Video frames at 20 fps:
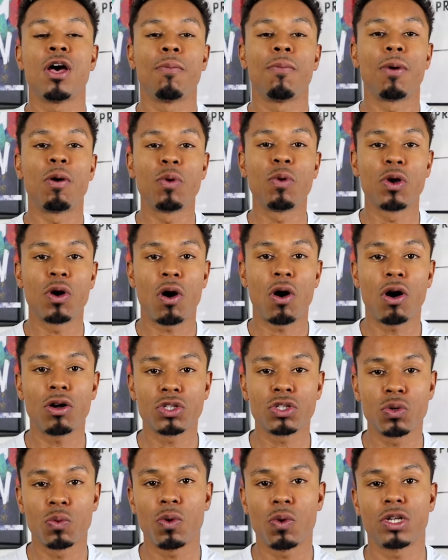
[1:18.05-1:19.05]
But we
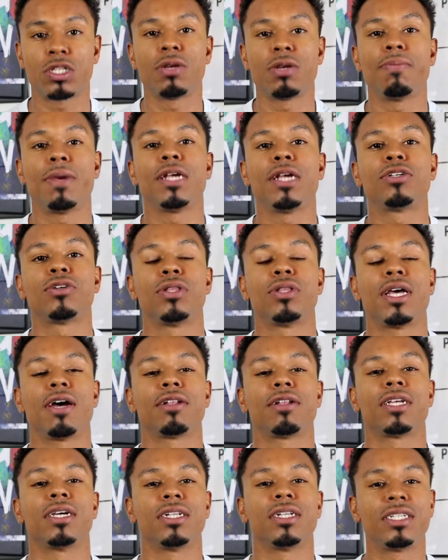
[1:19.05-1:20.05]
also want to make sure
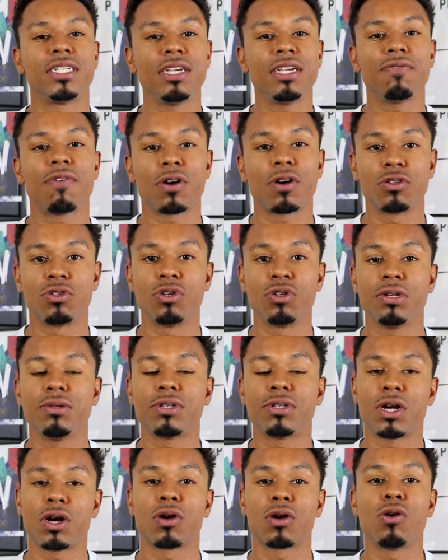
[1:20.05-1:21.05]
that to achieve our
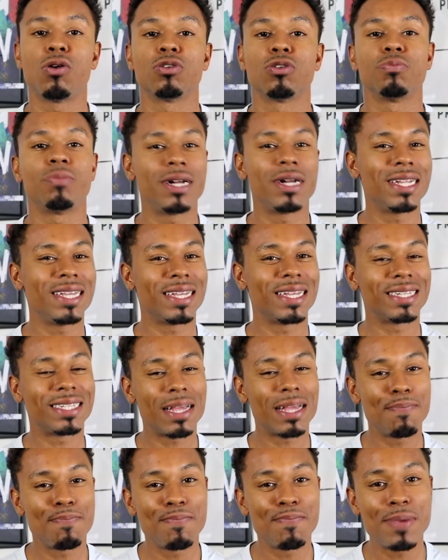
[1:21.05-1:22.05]
dreams and our goals, money is
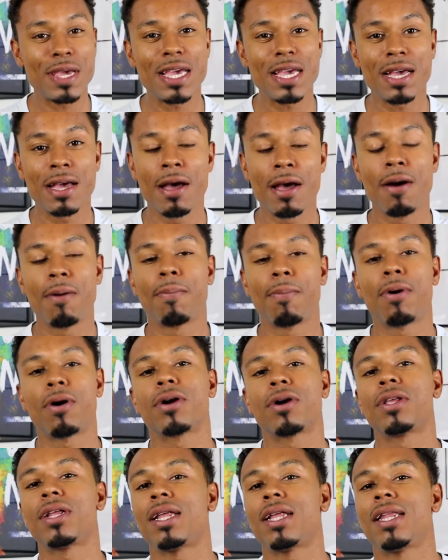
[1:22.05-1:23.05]
a big
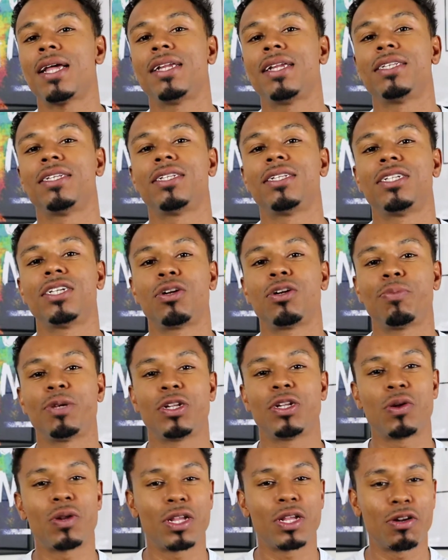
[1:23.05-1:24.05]
part of that, ladies and gentlemen.
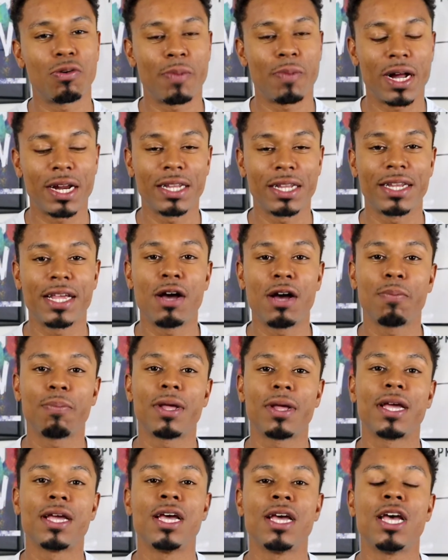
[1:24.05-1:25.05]
Don't let nobody
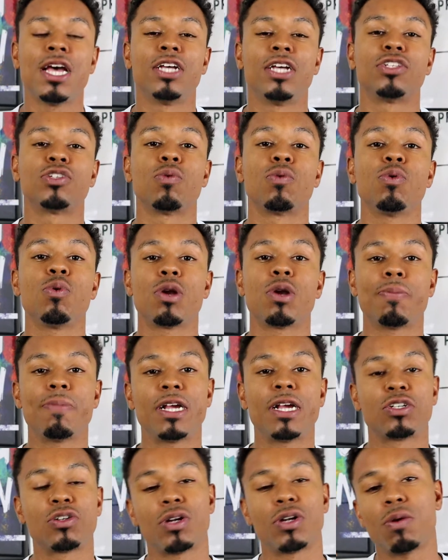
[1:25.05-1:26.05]
downplay it. And so we want to
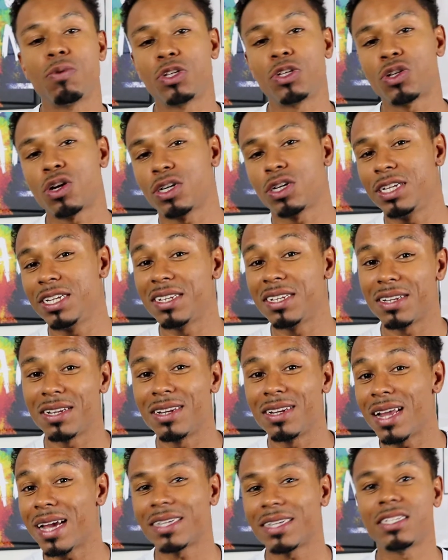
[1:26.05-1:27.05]
make sure that we start teaching the
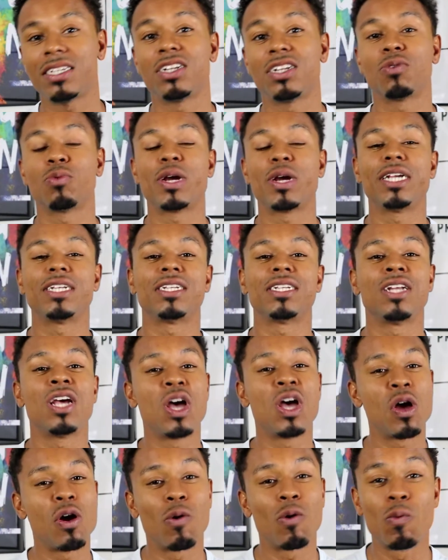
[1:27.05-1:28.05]
next generation
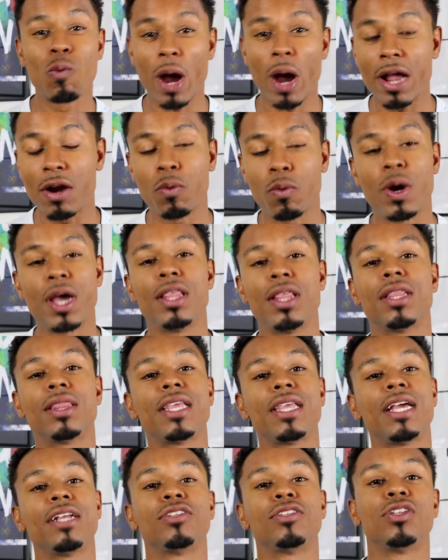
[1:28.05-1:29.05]
right away the
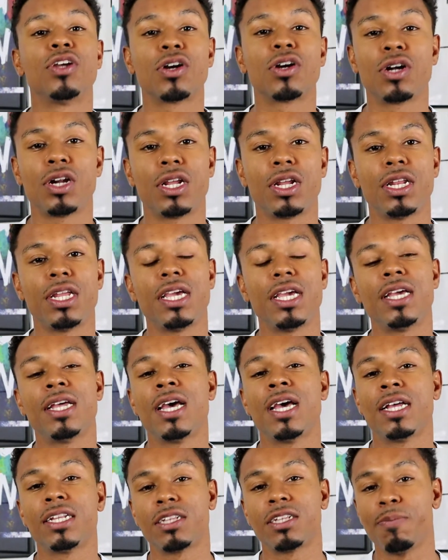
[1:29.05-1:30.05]
things they're going to
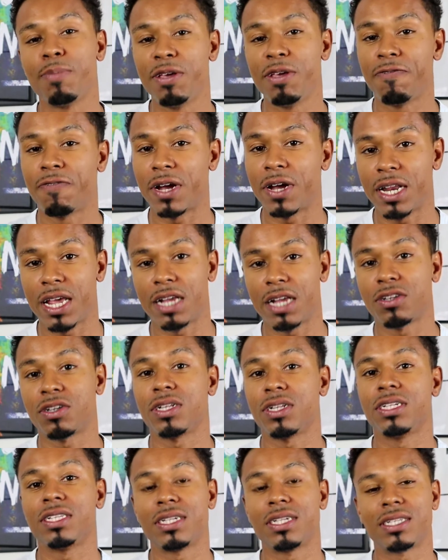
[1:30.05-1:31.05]
need to be
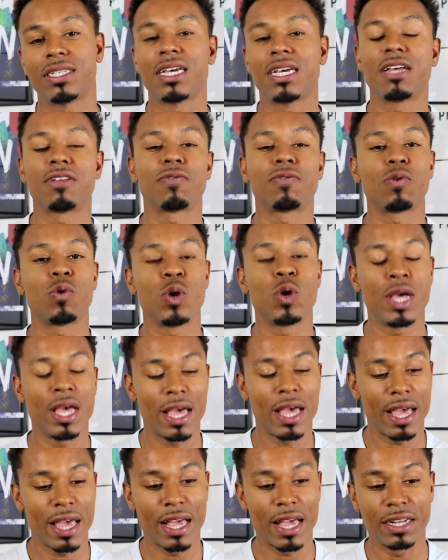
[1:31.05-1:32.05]
financially successful
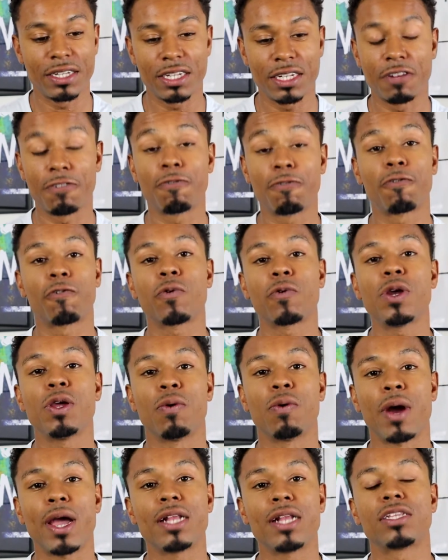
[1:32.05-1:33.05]
and just free,
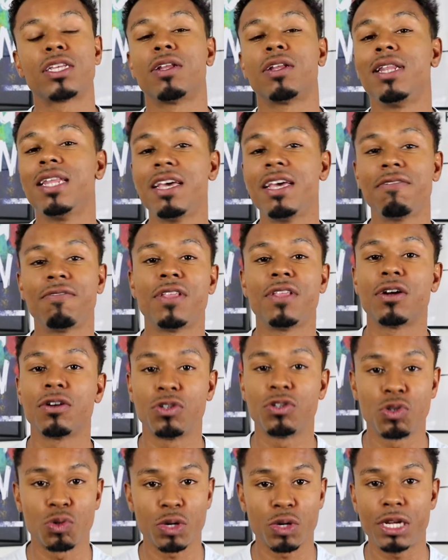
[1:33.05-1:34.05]
right, to live their
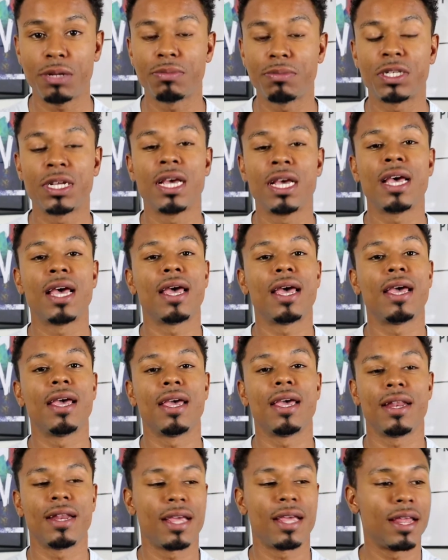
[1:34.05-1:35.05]
dreams
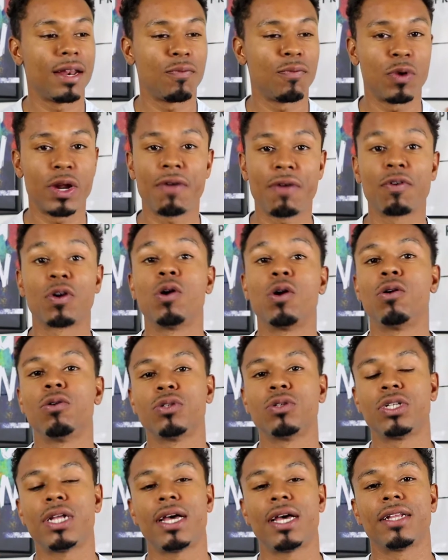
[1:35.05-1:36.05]
and whatever
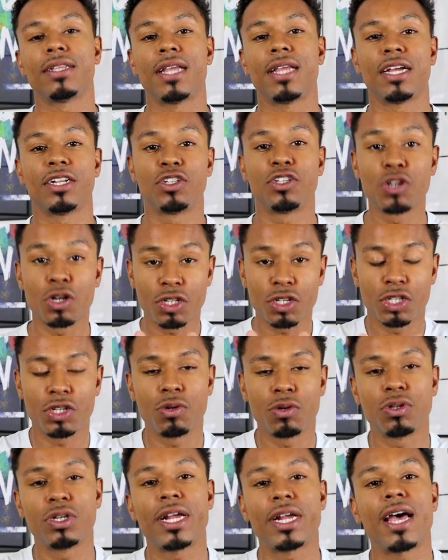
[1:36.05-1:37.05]
goals that your
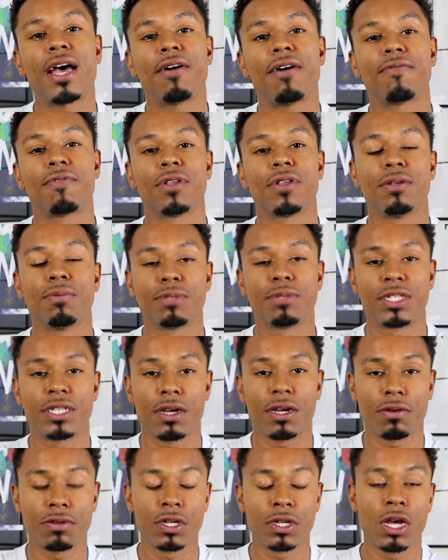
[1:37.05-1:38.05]
children have for
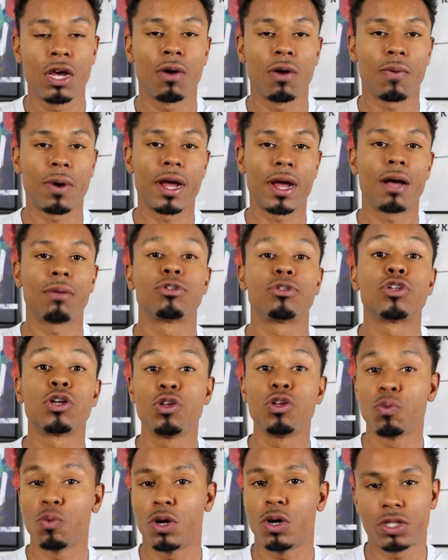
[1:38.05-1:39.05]
themselves, right? I'm sure
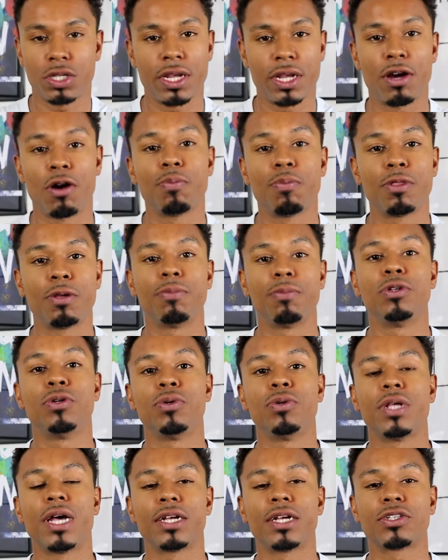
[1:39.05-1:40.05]
you want to help them
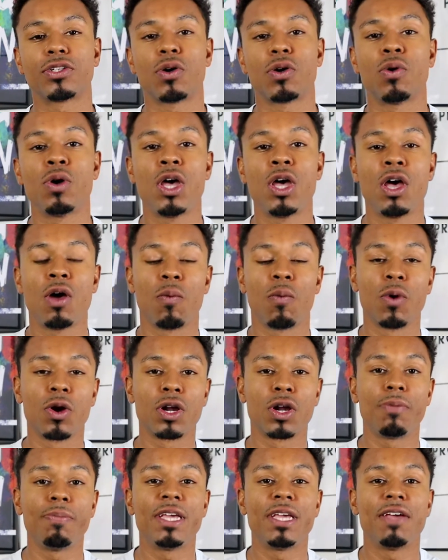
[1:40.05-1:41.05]
do that. So we're
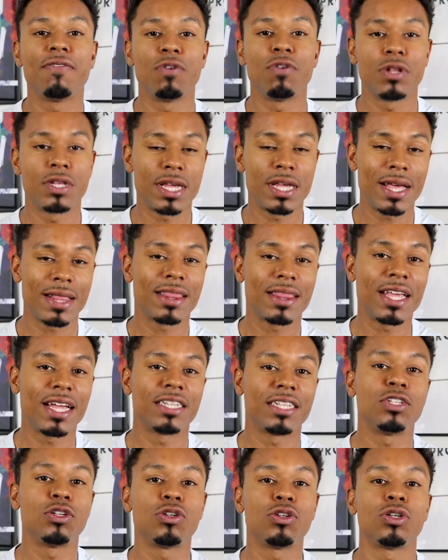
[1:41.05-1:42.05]
going to be giving you 10
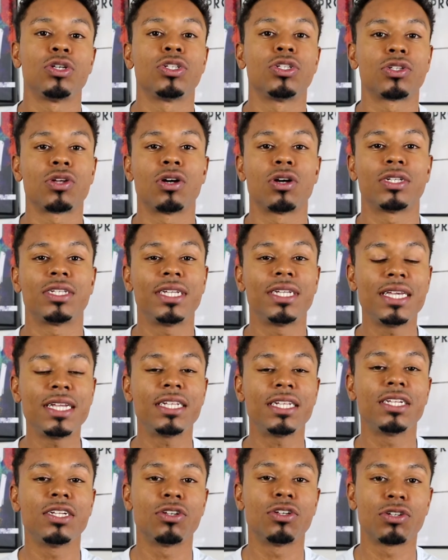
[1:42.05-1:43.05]
things that you can start
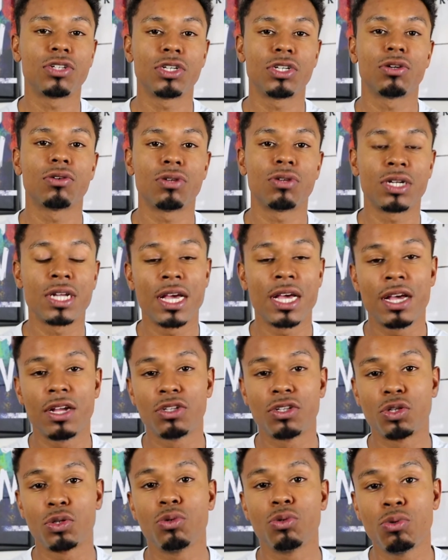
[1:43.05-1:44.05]
teaching your children
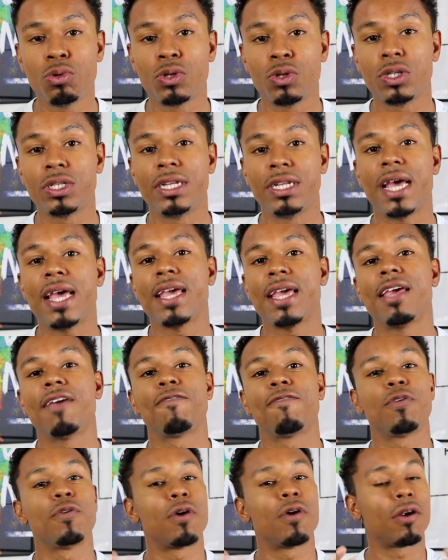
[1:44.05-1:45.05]
today
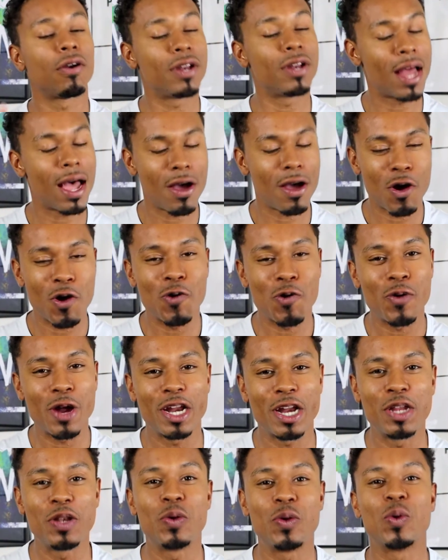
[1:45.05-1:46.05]
if you are not
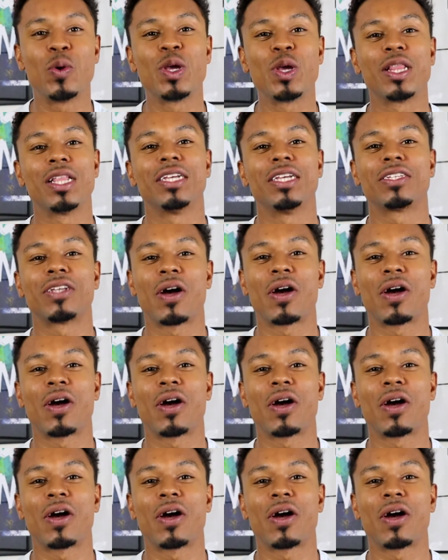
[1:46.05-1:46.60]
already doing this.